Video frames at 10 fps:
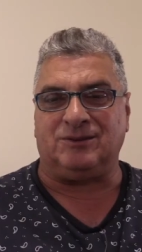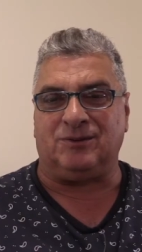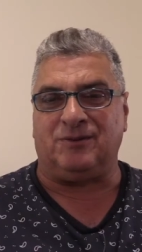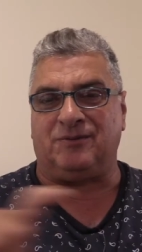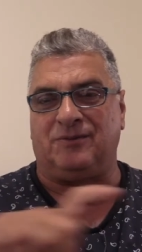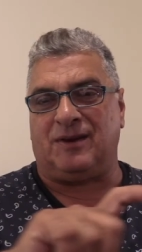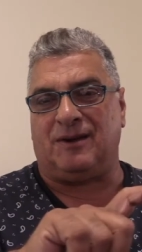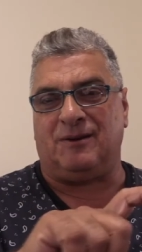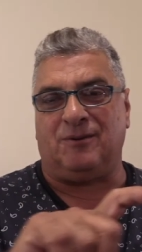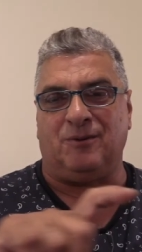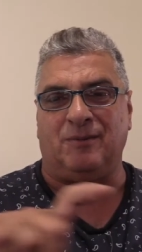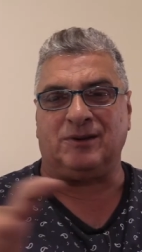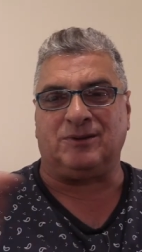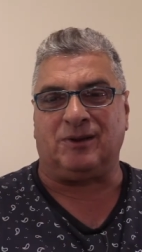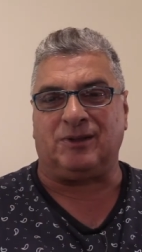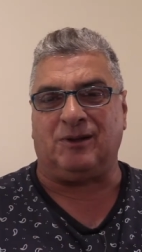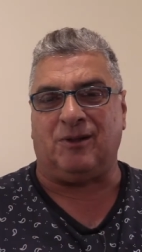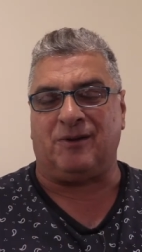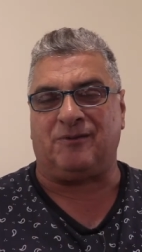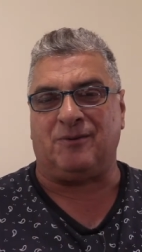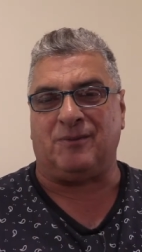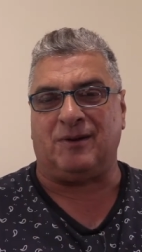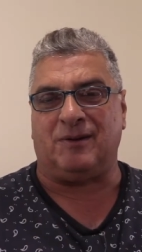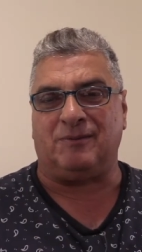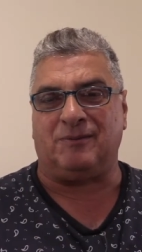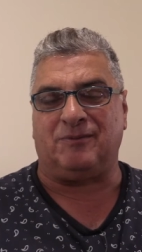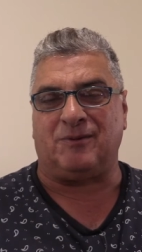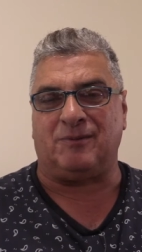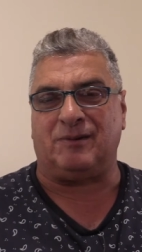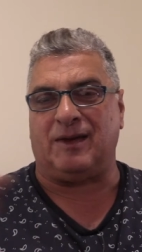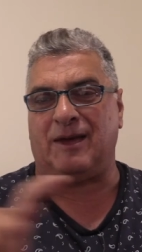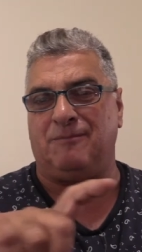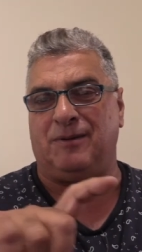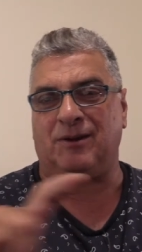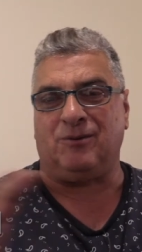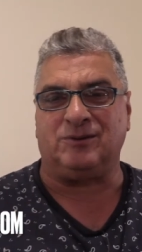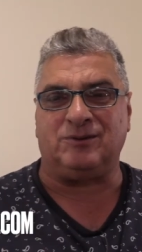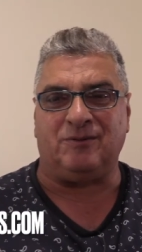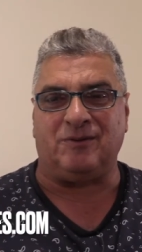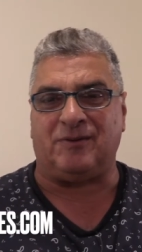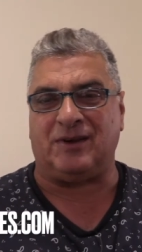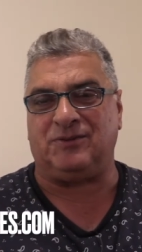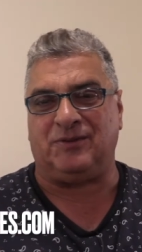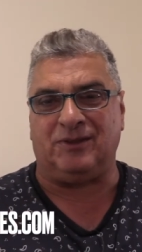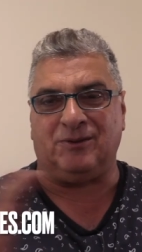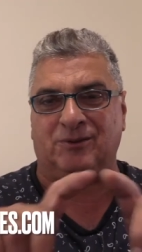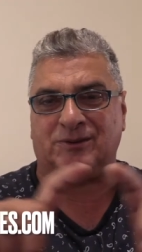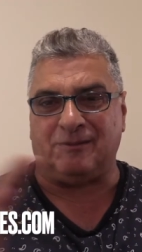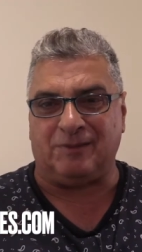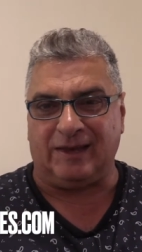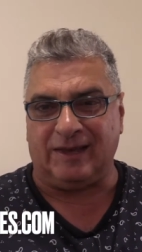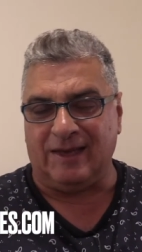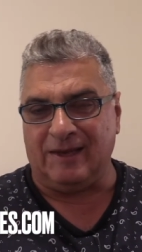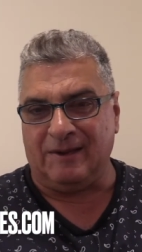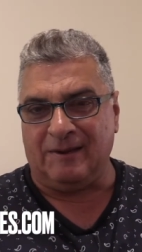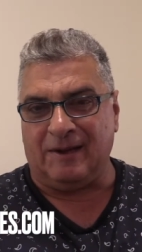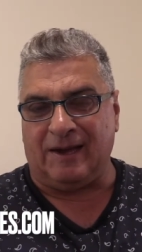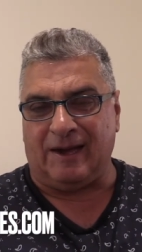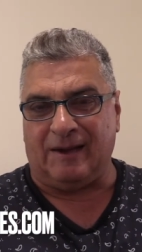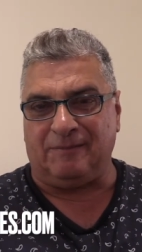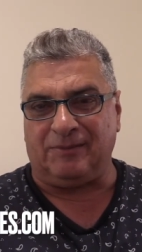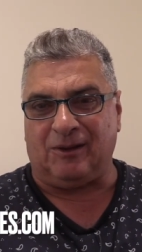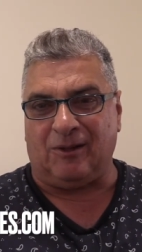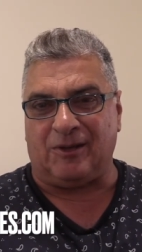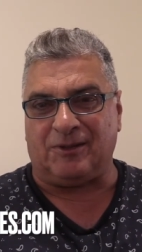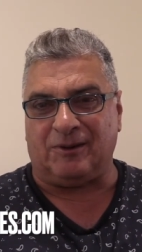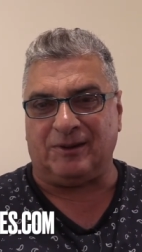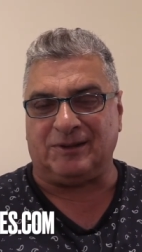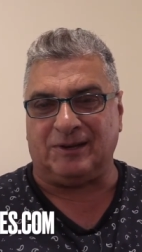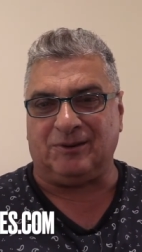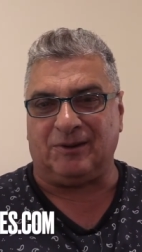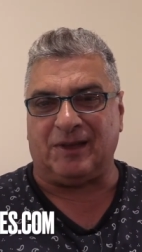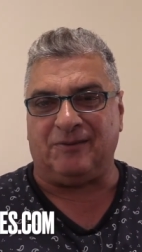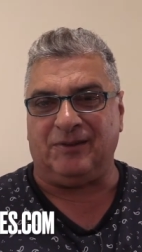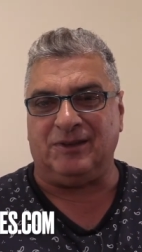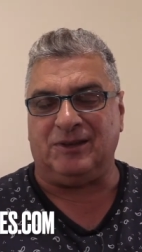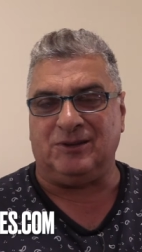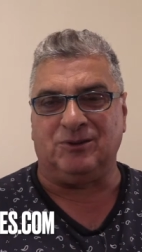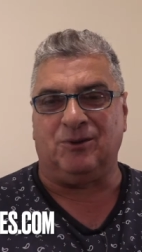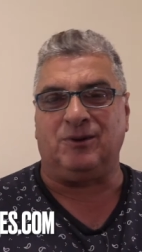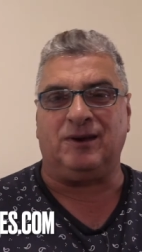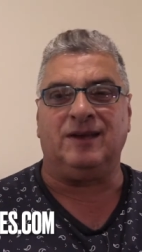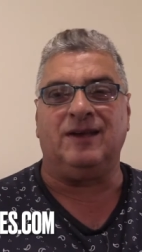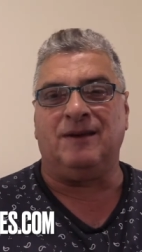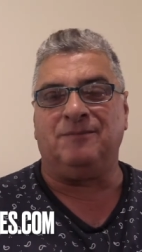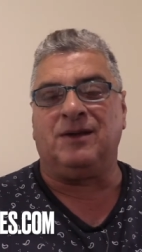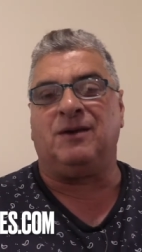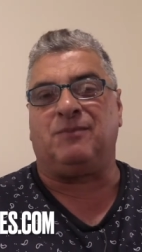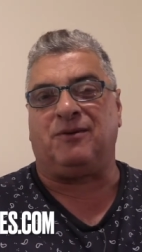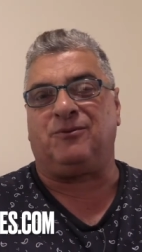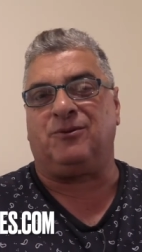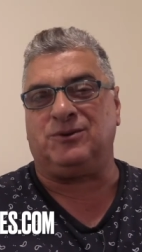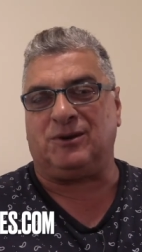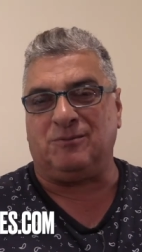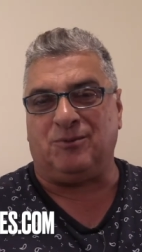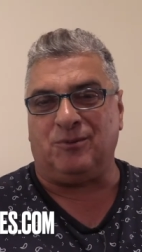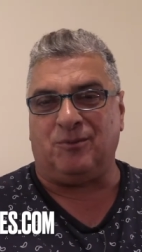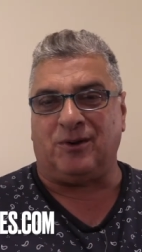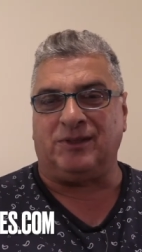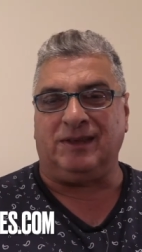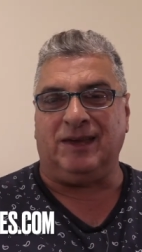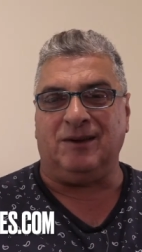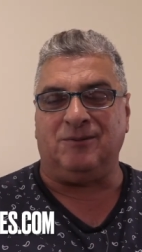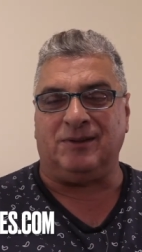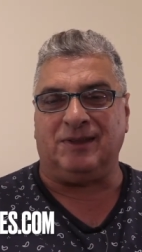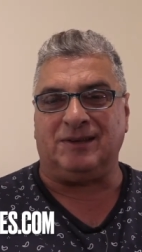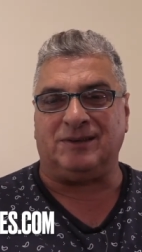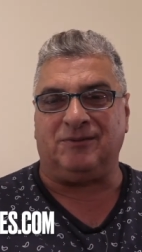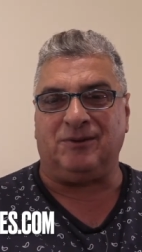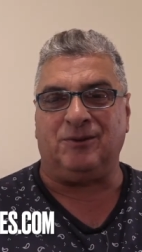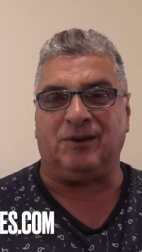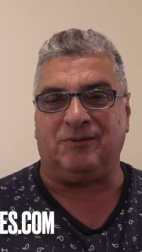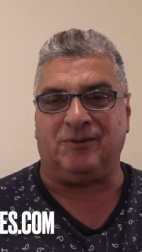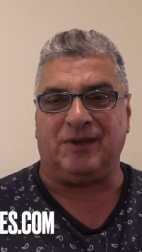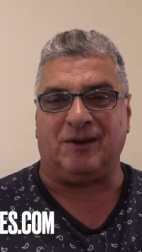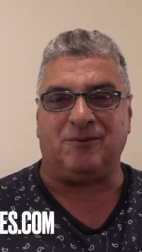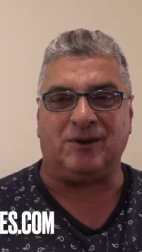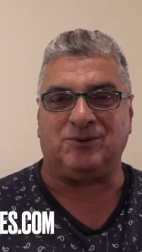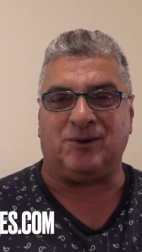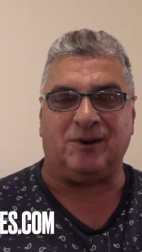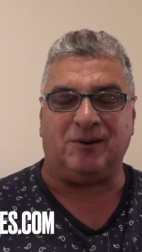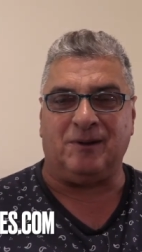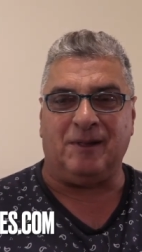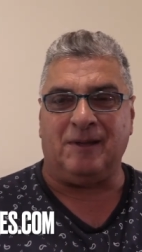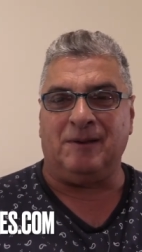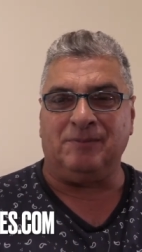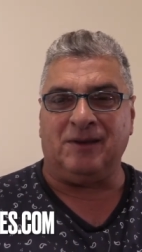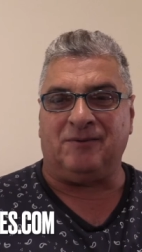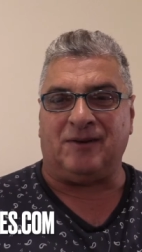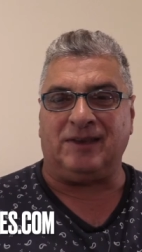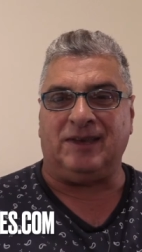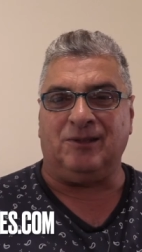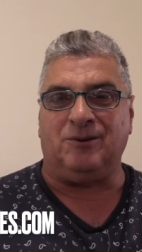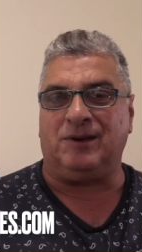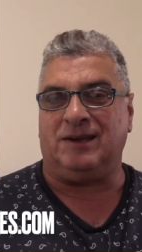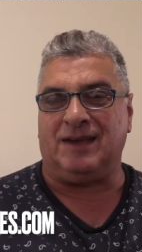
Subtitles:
sort of almost like the cloth from an Ampeg or Silverface Fender or something, cloth on it, so it's got that vintage look. But of course you can put modern gear in there, so if you're looking for that retro funky look,